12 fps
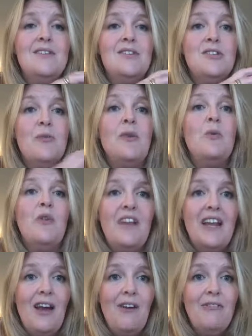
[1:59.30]
doing what
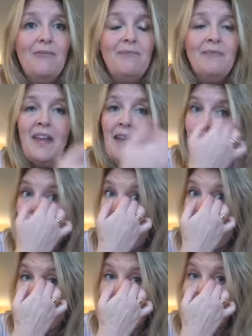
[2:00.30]
they love.
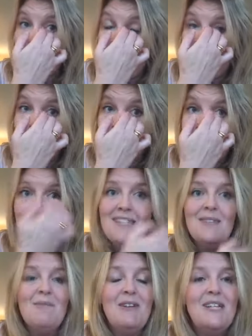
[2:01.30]
And that's
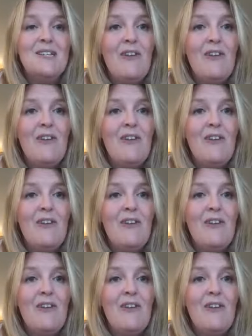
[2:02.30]
something that's